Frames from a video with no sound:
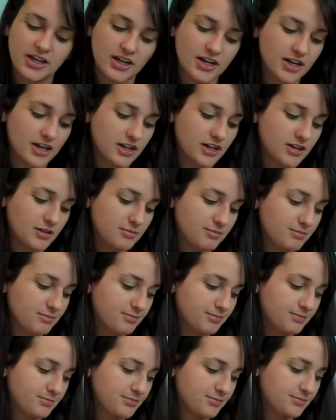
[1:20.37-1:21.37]
Um,
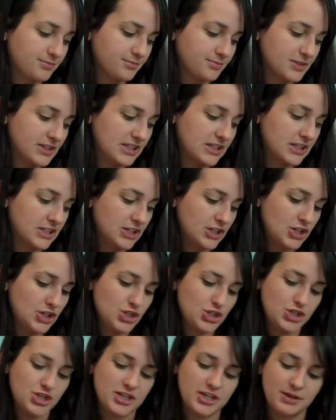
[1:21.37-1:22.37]

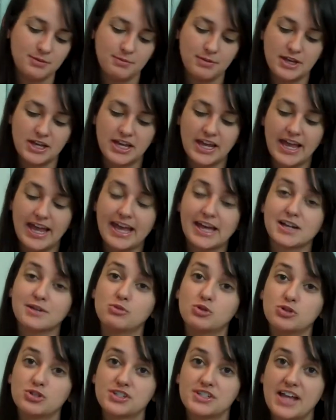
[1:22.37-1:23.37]
she can make
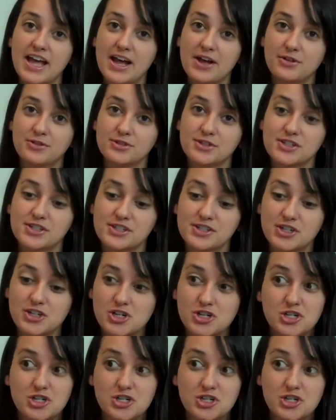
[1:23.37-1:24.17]
animal sounds.